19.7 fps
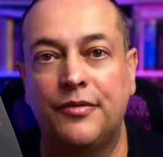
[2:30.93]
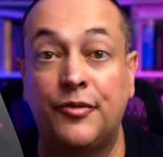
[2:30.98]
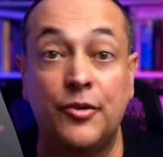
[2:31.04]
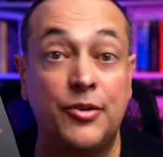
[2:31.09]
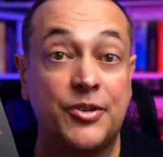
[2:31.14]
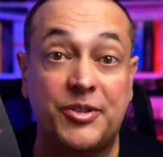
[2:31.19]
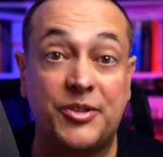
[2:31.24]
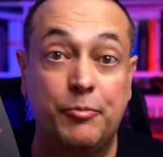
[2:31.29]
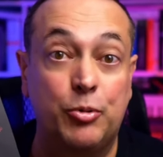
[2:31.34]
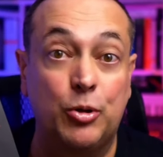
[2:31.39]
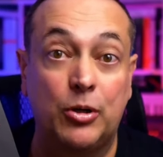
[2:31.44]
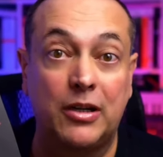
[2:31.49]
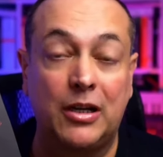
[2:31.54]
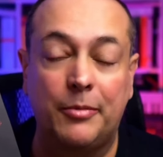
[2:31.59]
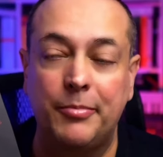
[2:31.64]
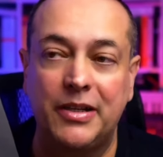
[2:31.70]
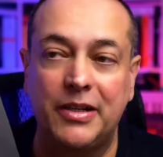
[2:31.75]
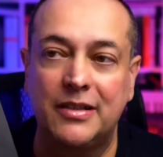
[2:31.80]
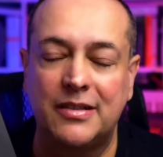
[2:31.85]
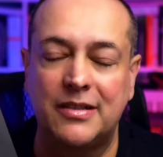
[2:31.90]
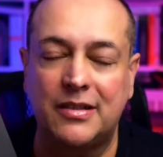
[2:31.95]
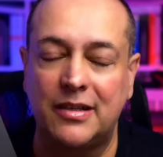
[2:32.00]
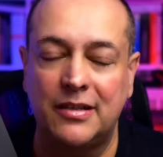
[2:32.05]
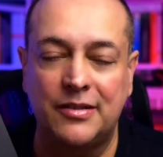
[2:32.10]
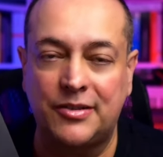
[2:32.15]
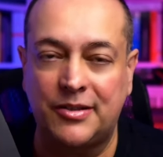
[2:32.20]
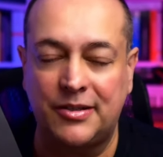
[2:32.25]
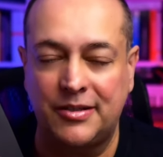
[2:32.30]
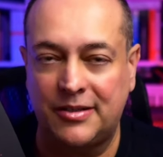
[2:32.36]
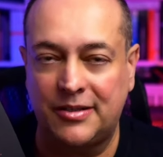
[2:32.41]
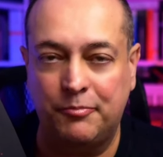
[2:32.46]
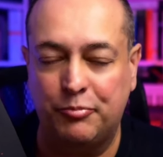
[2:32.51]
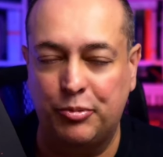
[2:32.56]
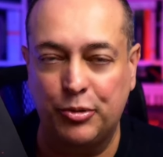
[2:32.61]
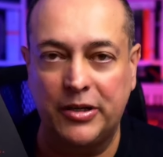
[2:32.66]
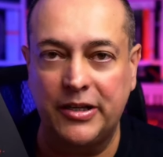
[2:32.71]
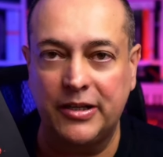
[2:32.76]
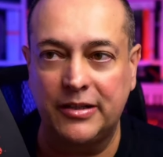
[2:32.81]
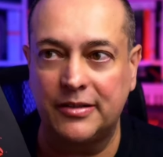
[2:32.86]
first book. I mean, it's just
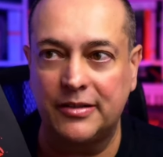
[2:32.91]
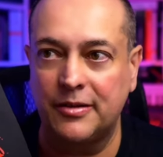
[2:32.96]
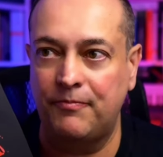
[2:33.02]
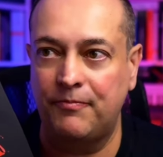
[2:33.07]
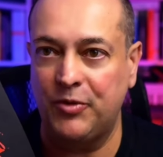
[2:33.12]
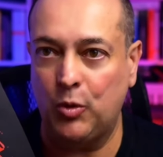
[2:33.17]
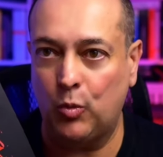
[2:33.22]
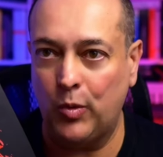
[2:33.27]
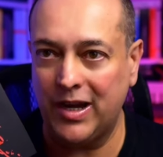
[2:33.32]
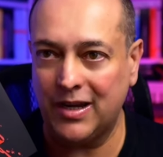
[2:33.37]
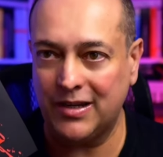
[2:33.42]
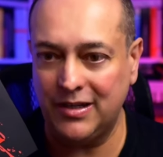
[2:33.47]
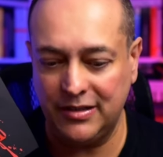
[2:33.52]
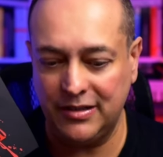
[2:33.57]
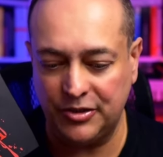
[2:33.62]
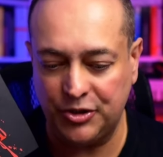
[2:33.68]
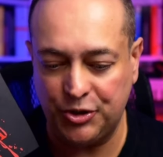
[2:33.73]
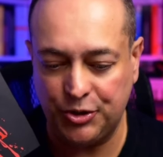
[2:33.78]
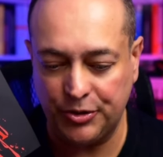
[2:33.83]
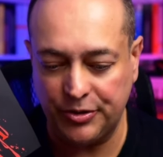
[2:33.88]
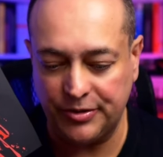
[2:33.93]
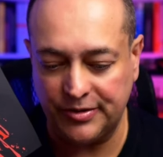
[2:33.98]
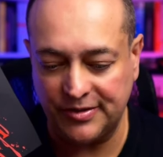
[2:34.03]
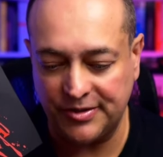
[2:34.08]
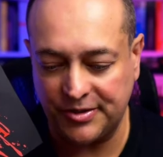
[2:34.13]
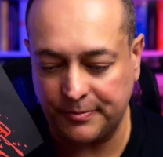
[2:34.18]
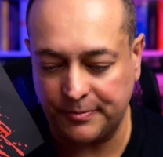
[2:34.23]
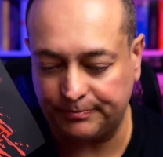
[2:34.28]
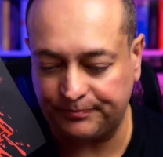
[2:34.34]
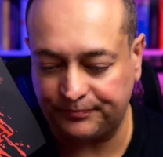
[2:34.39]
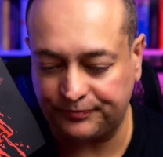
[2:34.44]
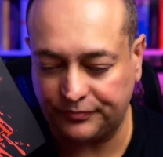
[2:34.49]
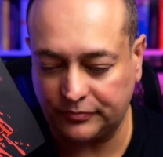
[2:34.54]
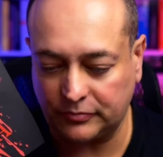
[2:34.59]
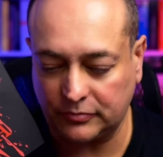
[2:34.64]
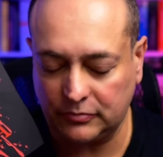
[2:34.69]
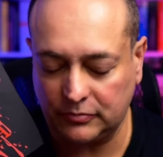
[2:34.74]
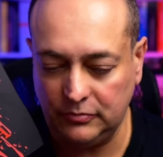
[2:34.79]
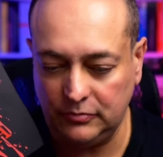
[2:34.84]
brilliant. Wagner and Jones
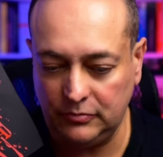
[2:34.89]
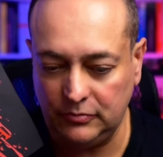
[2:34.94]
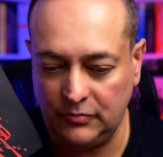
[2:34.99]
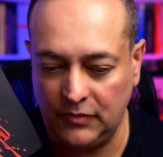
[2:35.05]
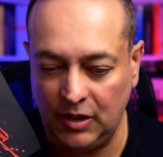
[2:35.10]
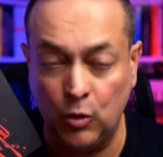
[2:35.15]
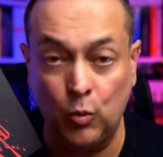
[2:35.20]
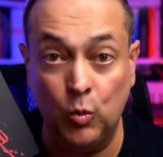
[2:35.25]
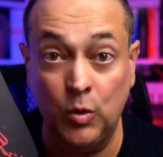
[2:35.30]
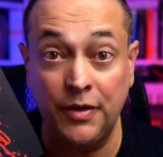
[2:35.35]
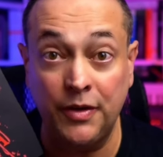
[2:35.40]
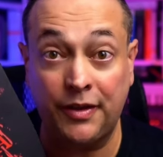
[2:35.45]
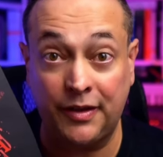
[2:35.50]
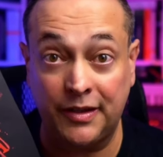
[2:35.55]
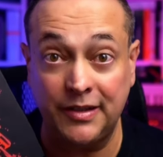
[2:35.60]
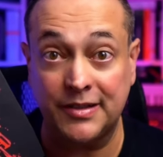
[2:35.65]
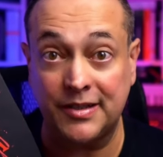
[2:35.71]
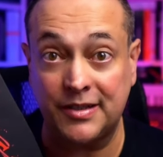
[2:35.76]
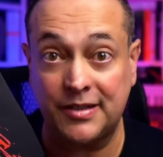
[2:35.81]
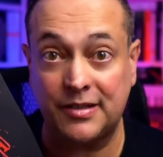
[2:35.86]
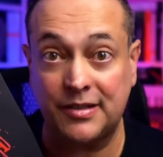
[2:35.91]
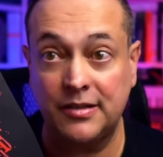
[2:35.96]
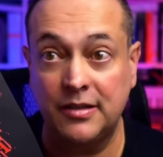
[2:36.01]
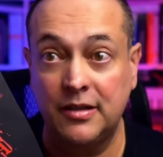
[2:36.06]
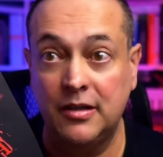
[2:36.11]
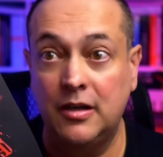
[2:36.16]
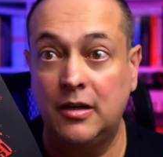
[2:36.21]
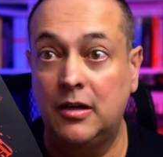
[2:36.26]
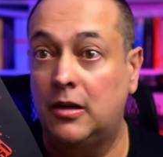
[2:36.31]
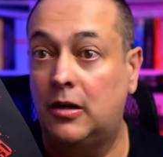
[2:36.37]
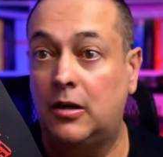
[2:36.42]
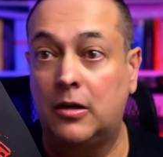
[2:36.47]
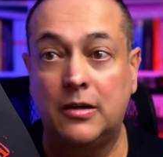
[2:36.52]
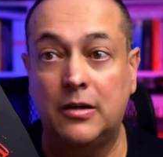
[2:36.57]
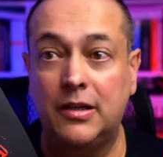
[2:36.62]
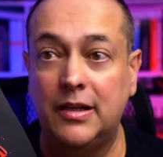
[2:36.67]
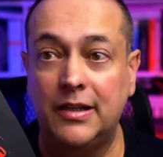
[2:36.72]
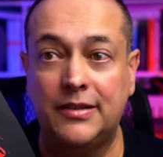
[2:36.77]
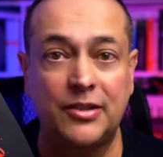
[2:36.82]
with this
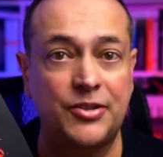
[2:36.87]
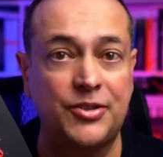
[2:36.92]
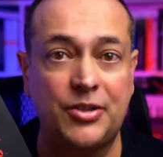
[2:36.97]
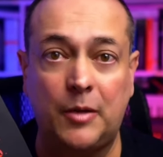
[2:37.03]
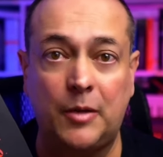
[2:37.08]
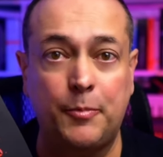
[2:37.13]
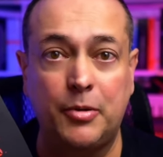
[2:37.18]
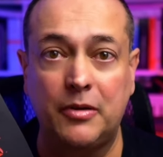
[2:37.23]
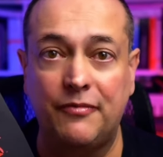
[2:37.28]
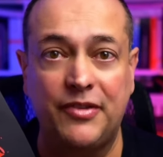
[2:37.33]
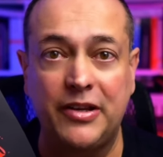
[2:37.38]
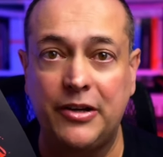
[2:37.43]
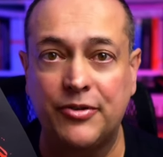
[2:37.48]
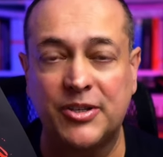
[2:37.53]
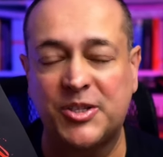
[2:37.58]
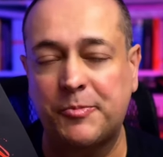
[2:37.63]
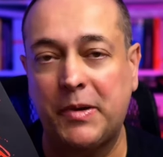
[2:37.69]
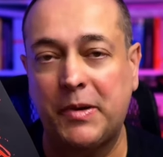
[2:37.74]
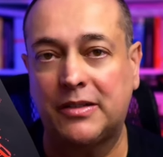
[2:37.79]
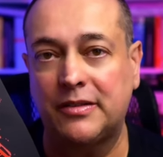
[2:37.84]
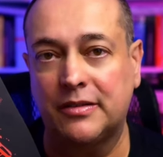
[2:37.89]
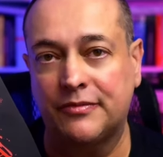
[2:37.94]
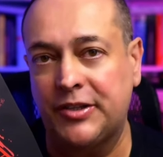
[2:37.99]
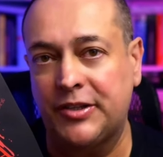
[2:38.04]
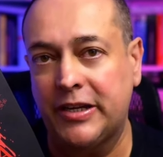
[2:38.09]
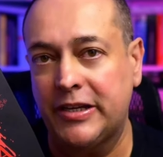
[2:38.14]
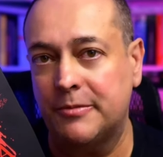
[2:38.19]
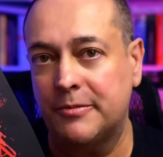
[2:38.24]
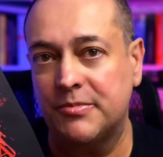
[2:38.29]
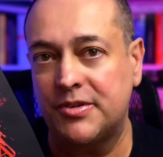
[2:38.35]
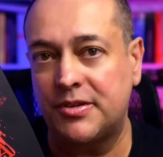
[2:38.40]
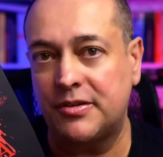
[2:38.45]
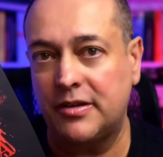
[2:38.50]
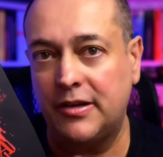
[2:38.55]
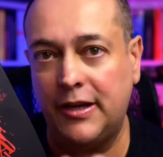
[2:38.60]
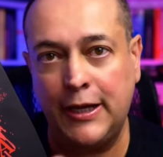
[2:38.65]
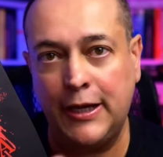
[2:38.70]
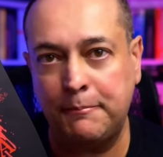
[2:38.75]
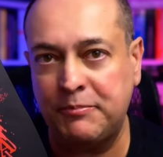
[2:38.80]
are at the top of their respective
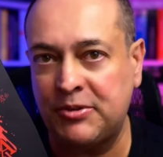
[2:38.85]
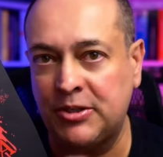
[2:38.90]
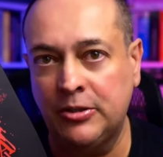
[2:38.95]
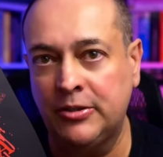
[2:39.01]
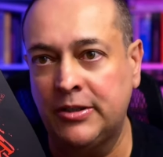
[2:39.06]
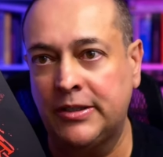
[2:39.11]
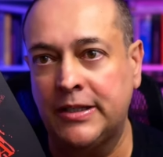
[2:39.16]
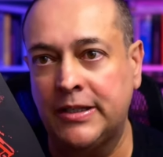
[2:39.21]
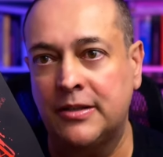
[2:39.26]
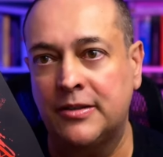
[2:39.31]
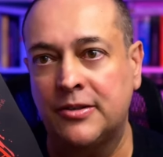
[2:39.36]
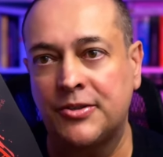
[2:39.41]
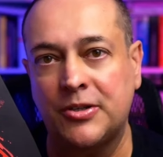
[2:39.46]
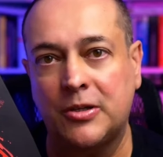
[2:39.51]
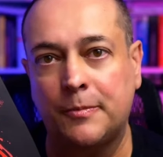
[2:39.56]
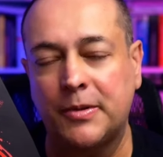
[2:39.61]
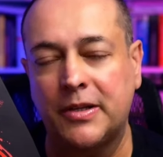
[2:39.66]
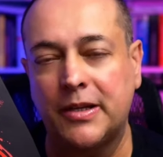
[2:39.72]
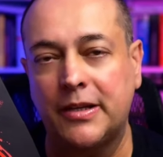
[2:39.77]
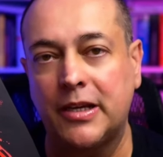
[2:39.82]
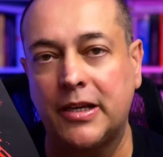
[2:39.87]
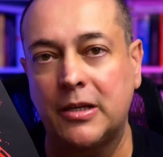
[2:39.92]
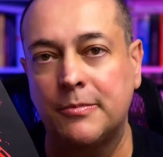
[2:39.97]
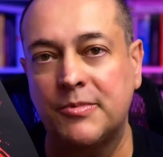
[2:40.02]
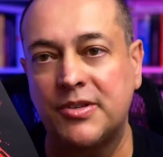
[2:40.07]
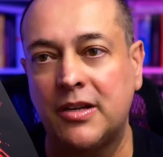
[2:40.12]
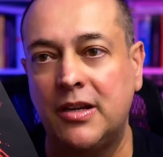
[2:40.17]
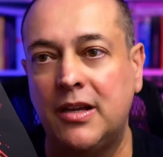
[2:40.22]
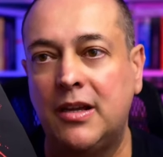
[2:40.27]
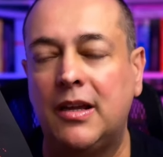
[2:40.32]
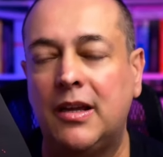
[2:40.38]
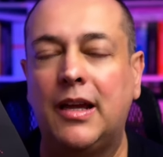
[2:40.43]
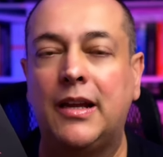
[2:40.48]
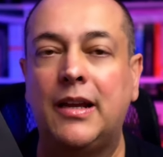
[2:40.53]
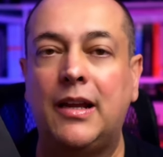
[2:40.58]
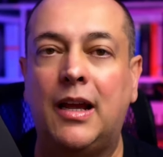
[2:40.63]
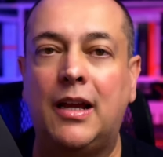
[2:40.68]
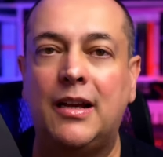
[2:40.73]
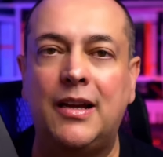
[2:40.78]
games, absolutely at the top of their games.
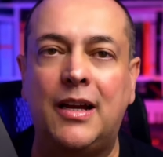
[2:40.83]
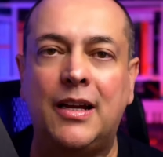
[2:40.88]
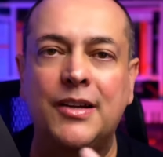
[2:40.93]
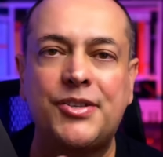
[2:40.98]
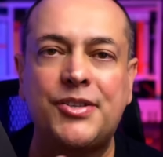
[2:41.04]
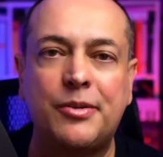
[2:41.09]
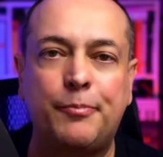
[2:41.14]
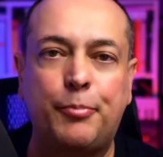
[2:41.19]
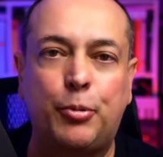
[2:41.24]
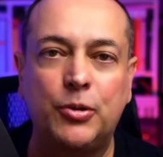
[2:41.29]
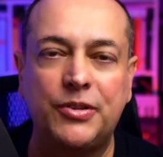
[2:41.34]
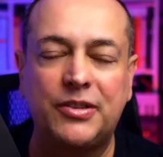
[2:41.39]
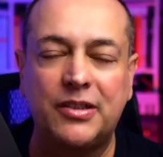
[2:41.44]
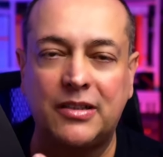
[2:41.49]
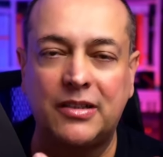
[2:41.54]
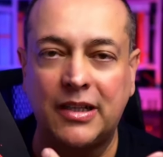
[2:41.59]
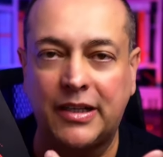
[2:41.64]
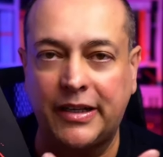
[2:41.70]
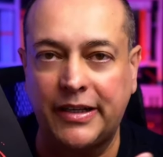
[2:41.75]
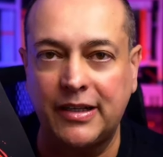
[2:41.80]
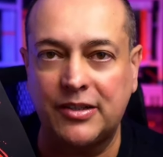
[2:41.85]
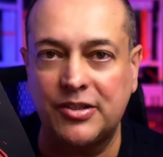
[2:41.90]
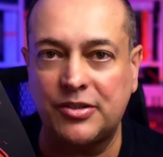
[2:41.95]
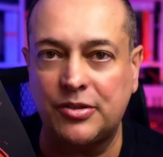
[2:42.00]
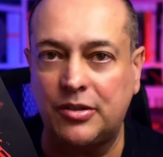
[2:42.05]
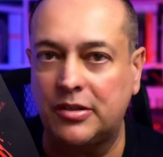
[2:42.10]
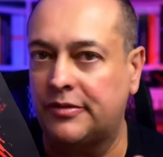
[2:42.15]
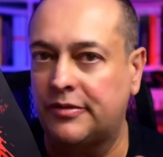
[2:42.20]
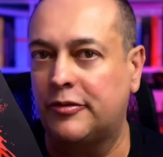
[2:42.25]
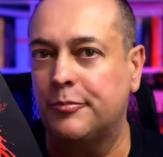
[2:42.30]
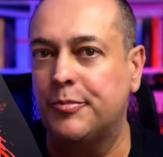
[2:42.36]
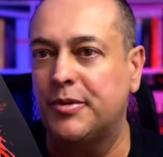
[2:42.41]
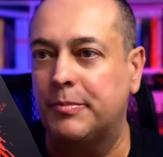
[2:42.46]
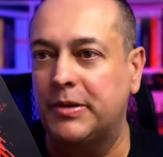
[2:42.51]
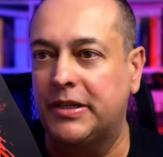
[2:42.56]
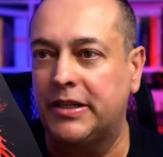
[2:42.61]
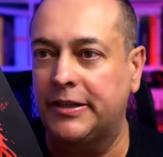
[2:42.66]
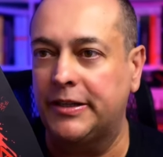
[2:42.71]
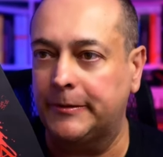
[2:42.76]
And I supported the Kickstarter from
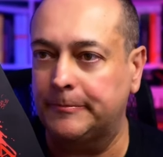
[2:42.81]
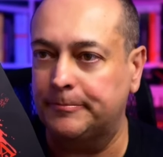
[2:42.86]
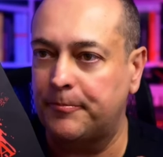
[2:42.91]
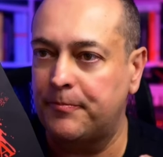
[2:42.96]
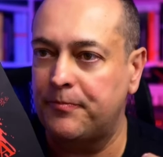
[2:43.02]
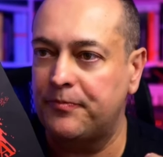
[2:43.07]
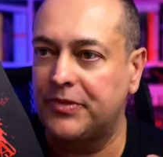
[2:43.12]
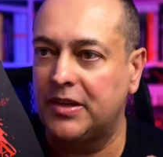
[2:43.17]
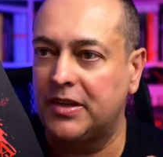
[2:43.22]
the beginning.